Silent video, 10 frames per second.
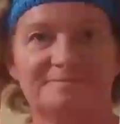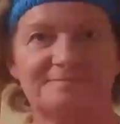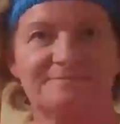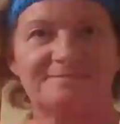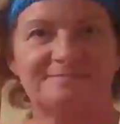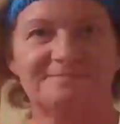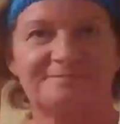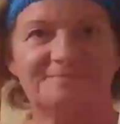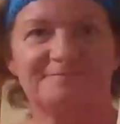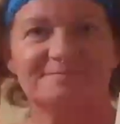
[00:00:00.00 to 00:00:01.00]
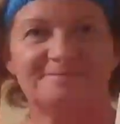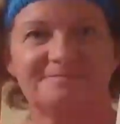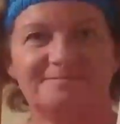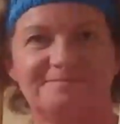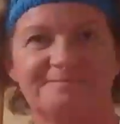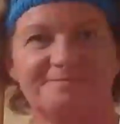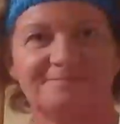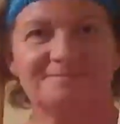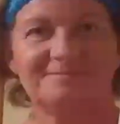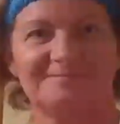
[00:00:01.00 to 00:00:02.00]
since all
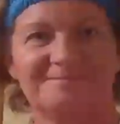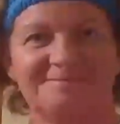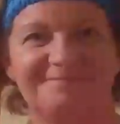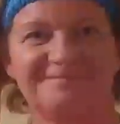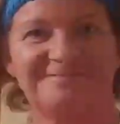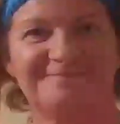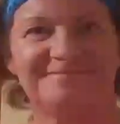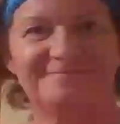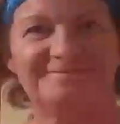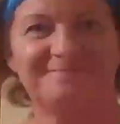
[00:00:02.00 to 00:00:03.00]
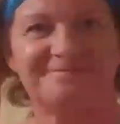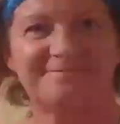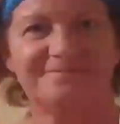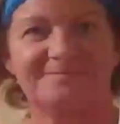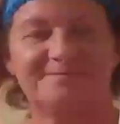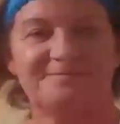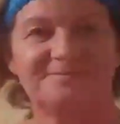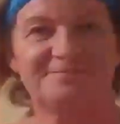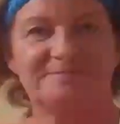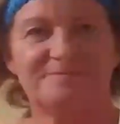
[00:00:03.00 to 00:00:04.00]
products depend
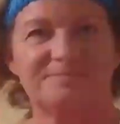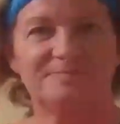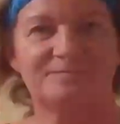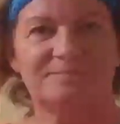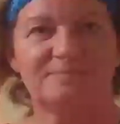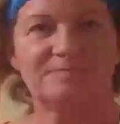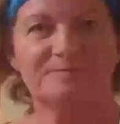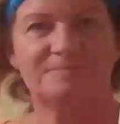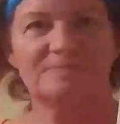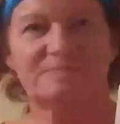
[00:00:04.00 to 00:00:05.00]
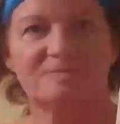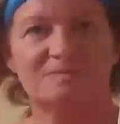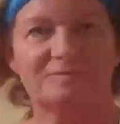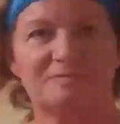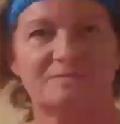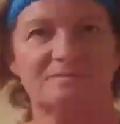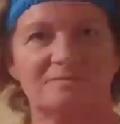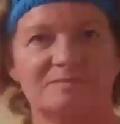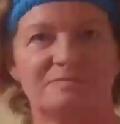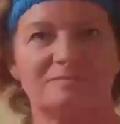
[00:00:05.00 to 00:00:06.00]
on your skin type as to
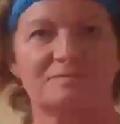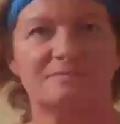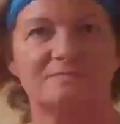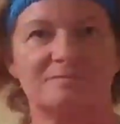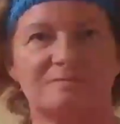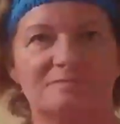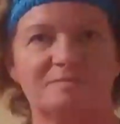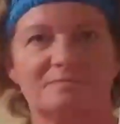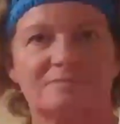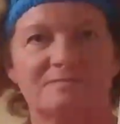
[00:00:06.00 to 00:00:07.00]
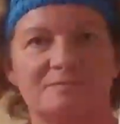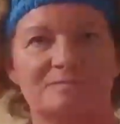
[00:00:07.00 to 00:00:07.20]
what results you're going to have,